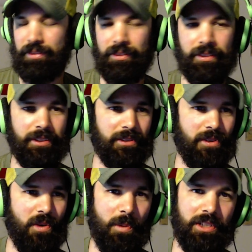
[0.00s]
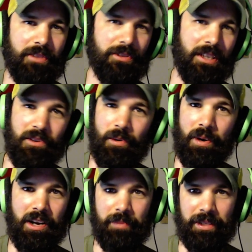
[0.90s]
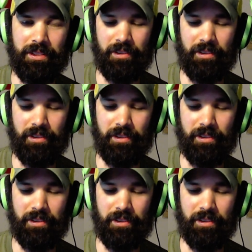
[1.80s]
There's a whole bunch of stuff going on basically.